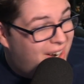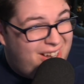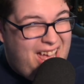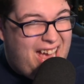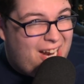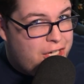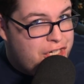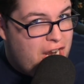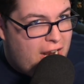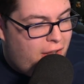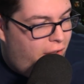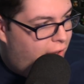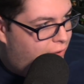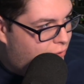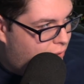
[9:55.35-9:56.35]
tech
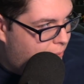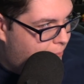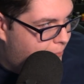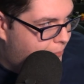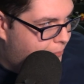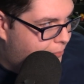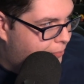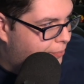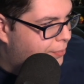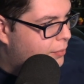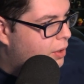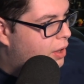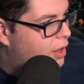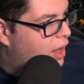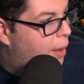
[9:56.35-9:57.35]
checklist.
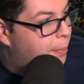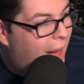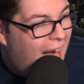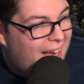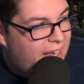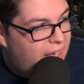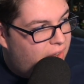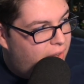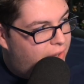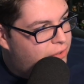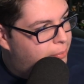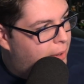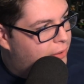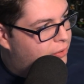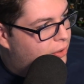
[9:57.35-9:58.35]
A packing list,
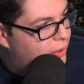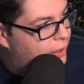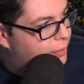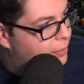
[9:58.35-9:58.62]
basically.